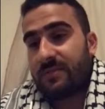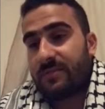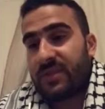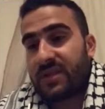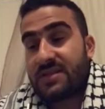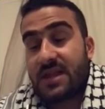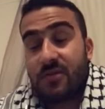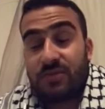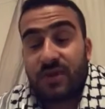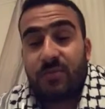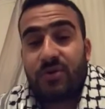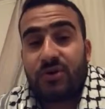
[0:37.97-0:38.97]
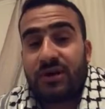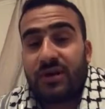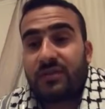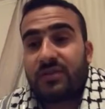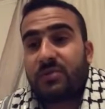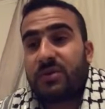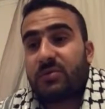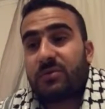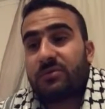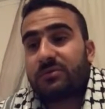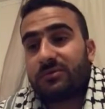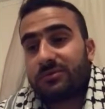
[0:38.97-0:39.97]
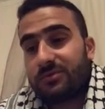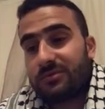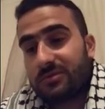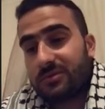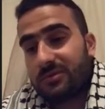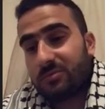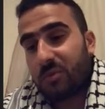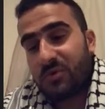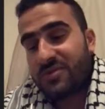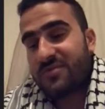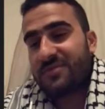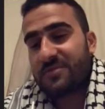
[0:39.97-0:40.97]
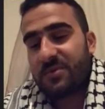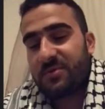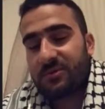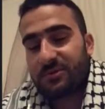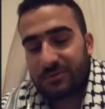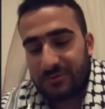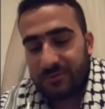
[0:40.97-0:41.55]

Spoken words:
South America. Most of the people